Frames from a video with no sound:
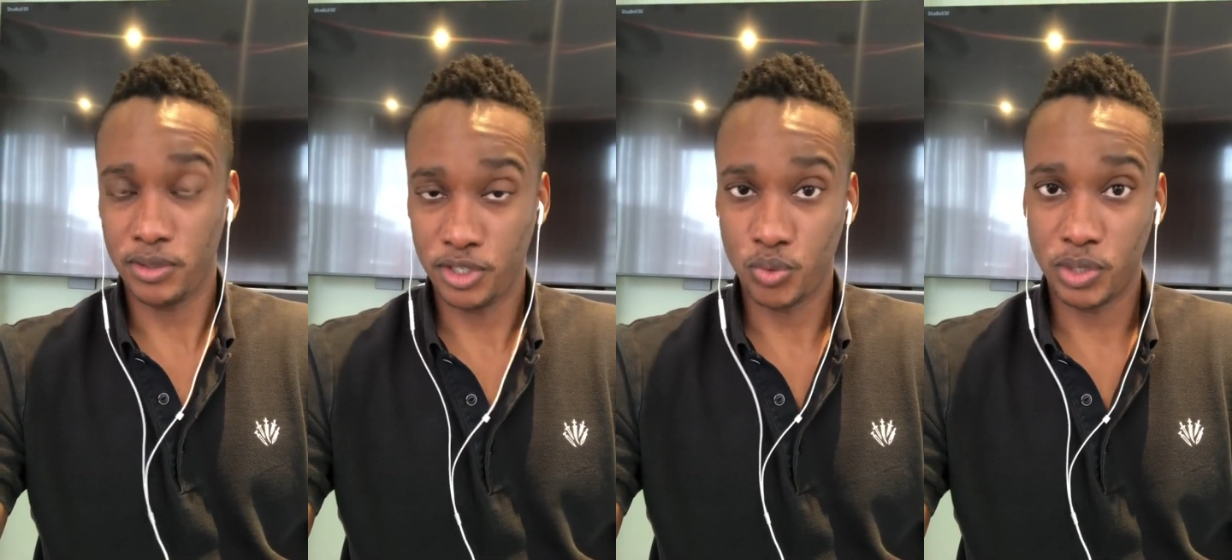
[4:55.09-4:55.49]

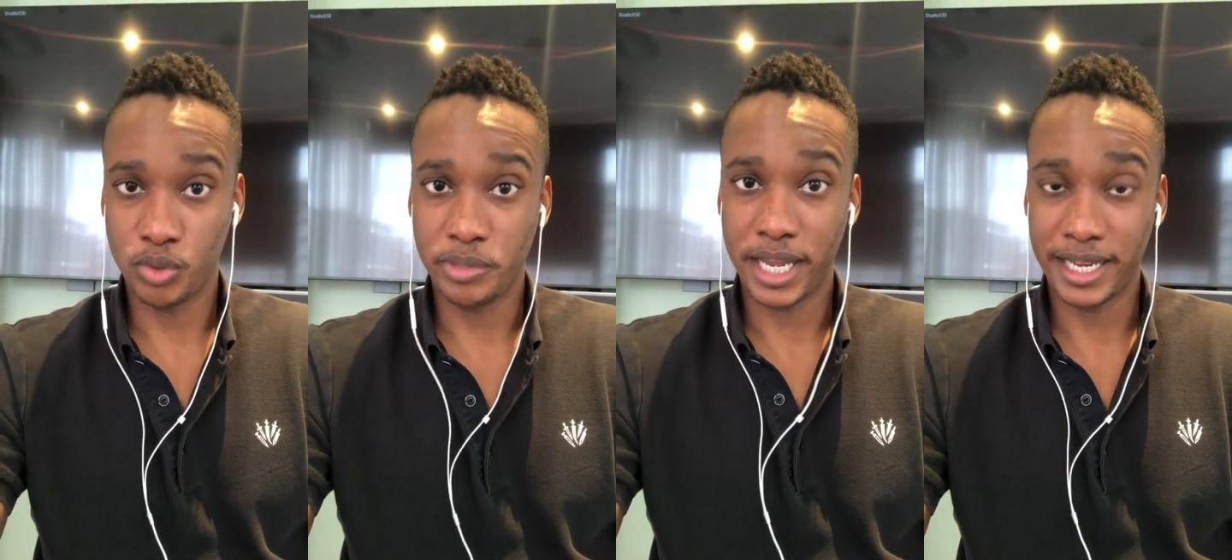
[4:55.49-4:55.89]
is where
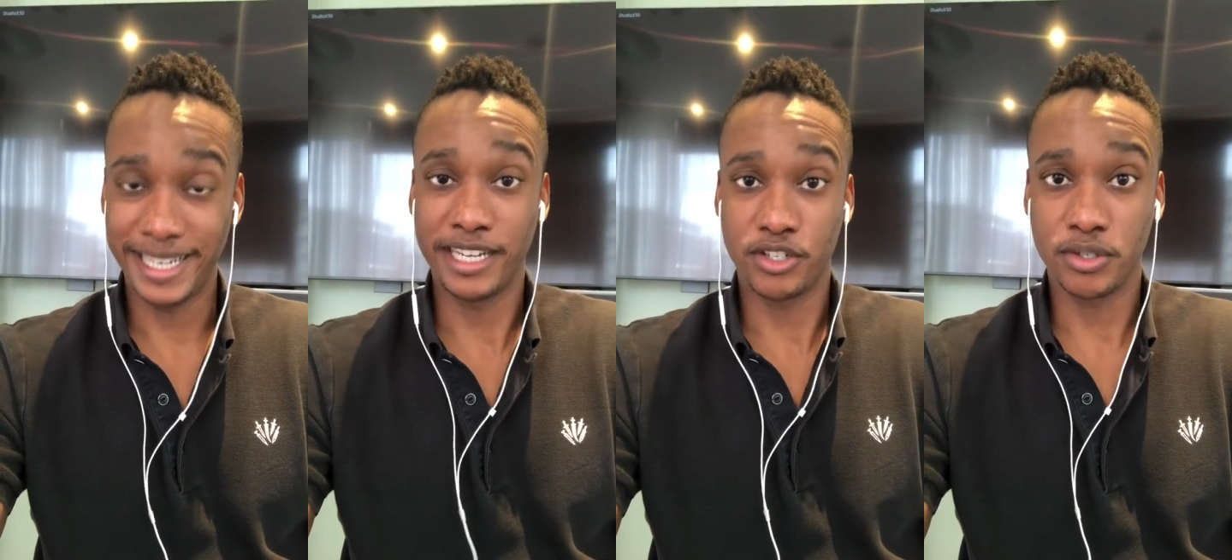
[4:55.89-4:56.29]
we'll be
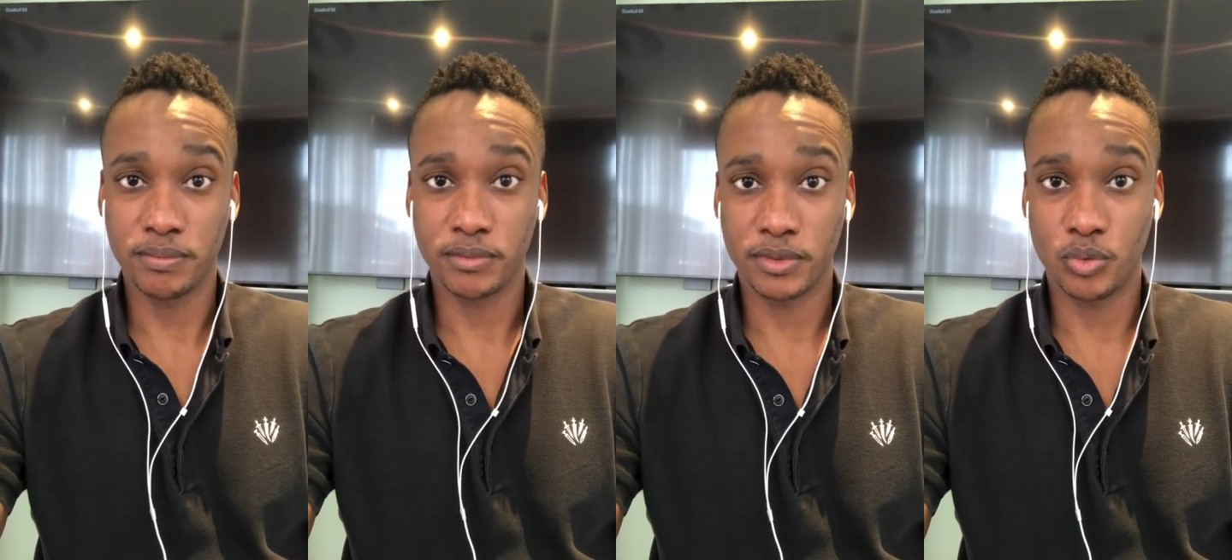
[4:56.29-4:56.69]
heading to
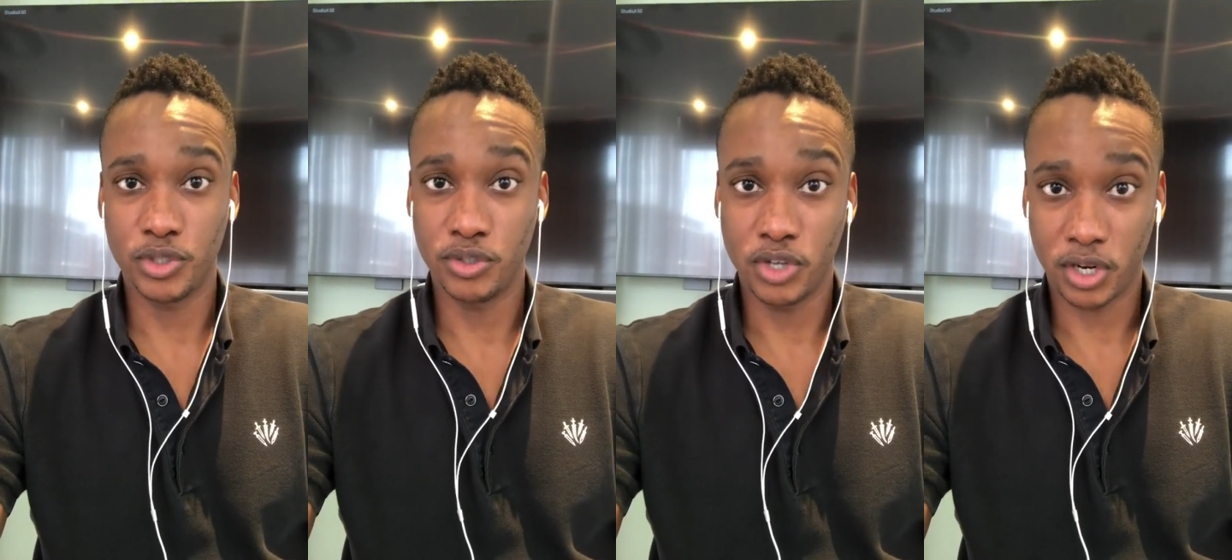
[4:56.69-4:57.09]
if
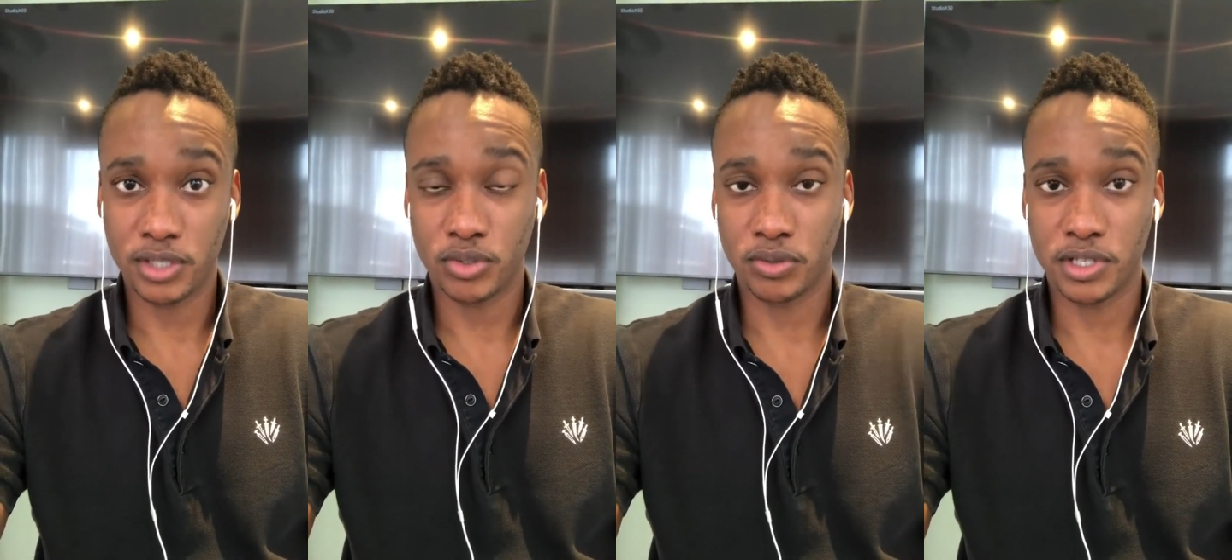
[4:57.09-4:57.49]
we do not
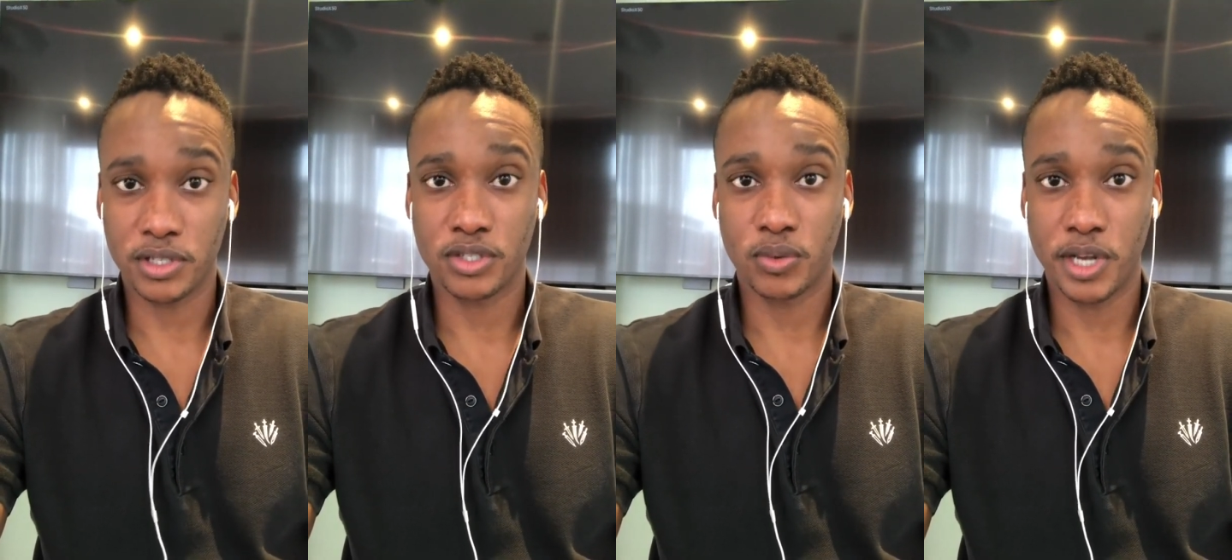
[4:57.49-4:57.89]
sort the
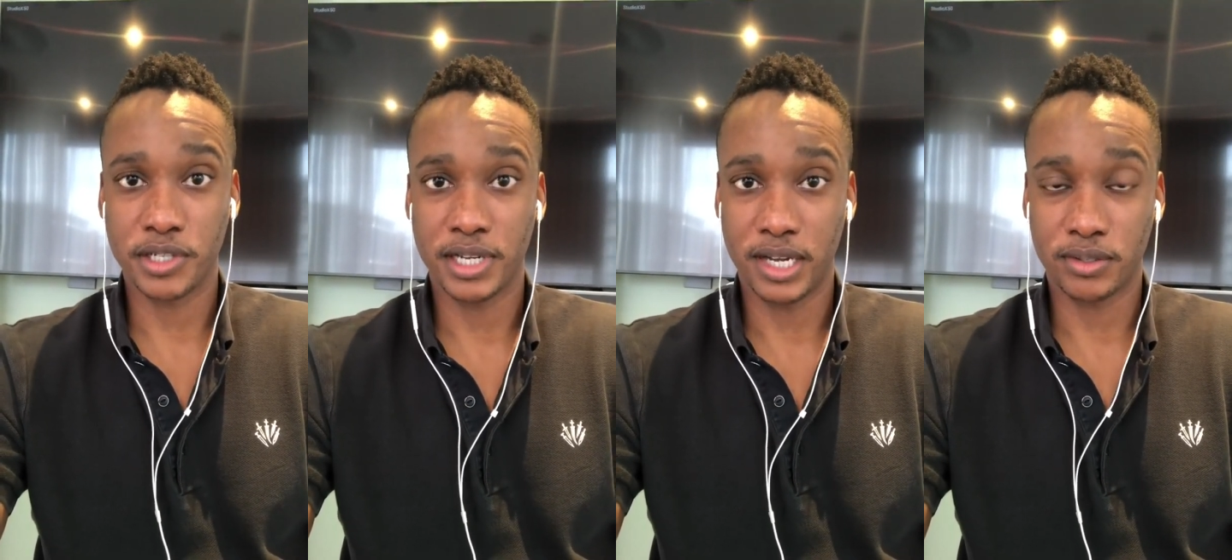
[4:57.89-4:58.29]

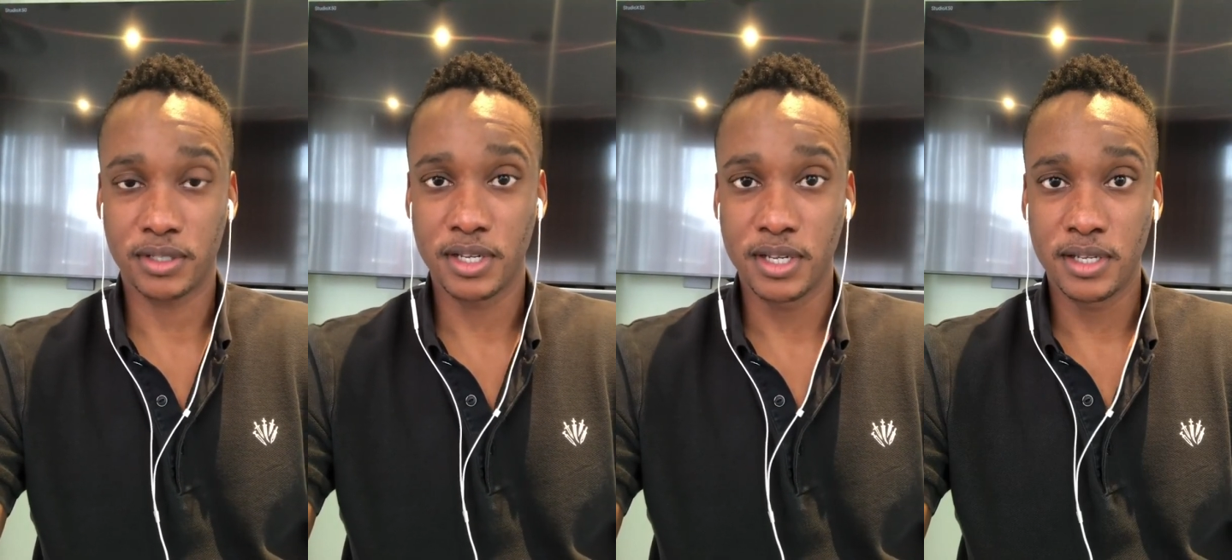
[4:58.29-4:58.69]
situation out
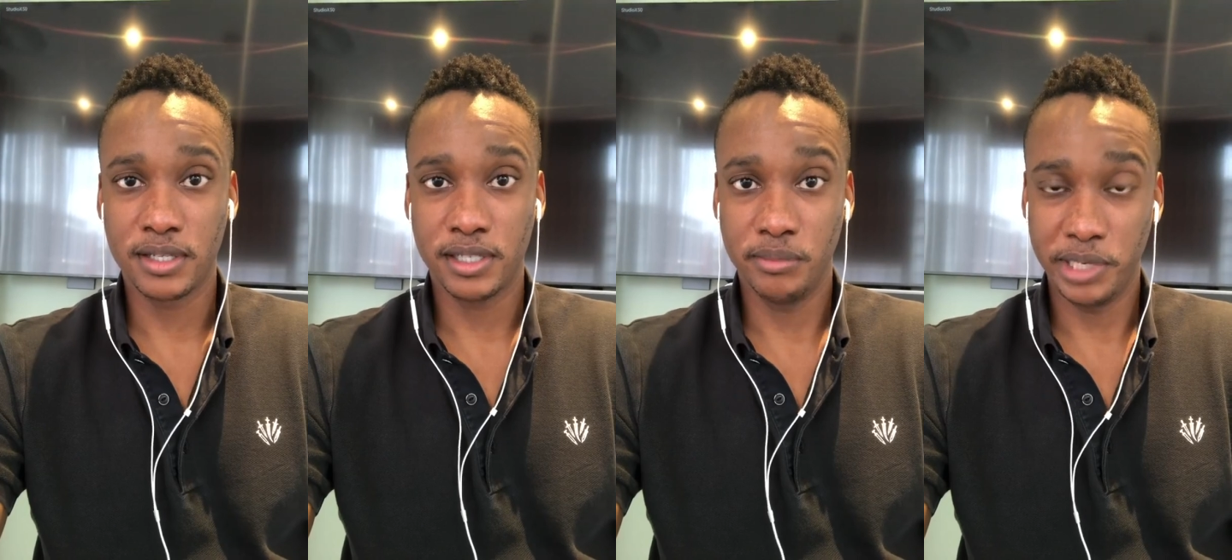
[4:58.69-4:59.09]

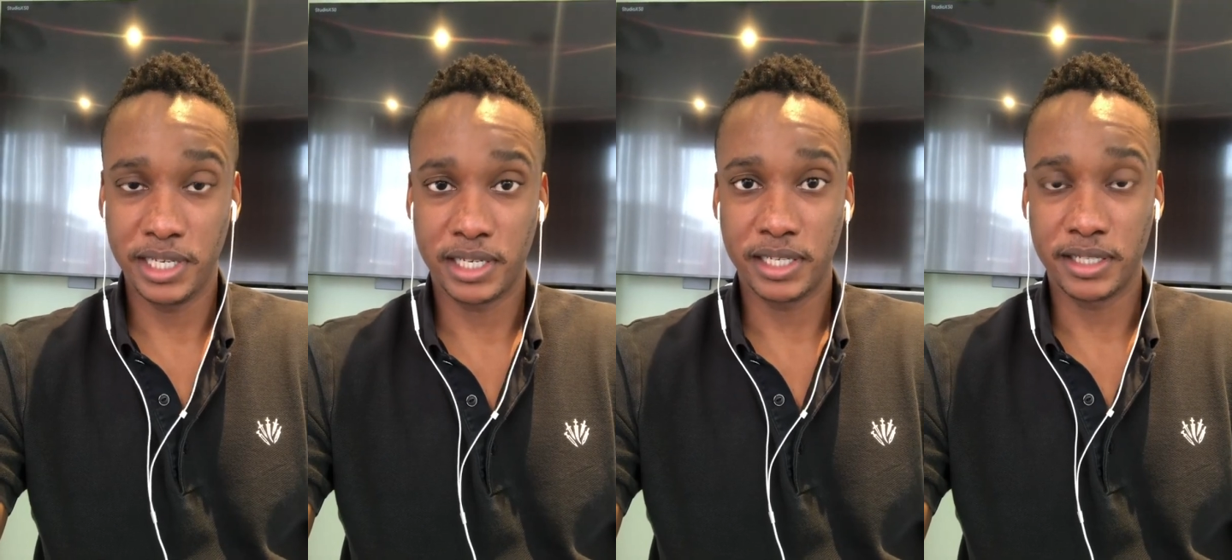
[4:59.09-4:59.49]

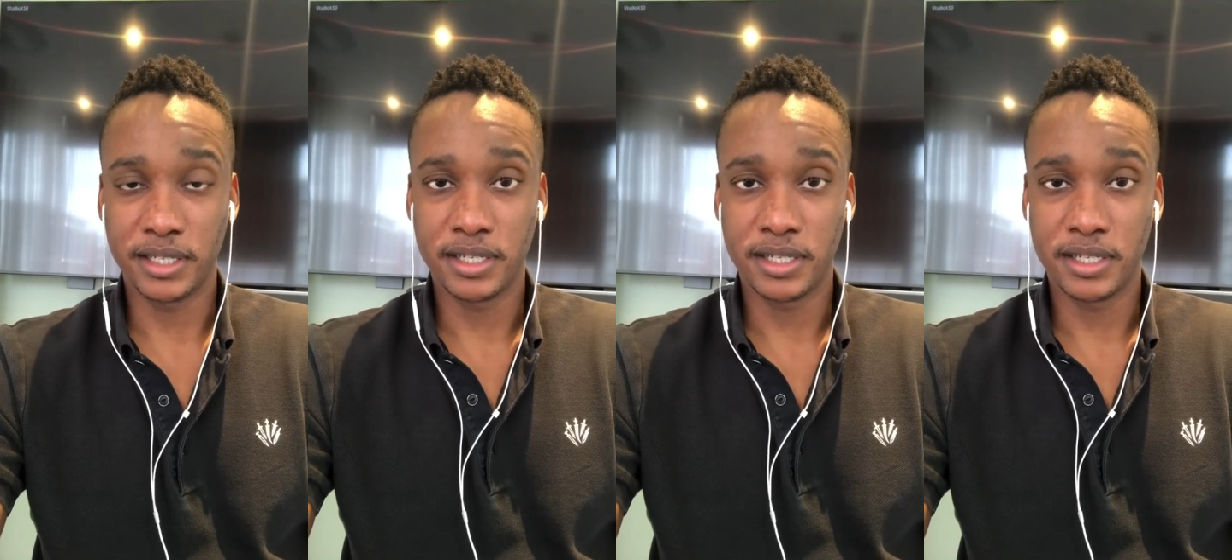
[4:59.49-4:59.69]
immediately,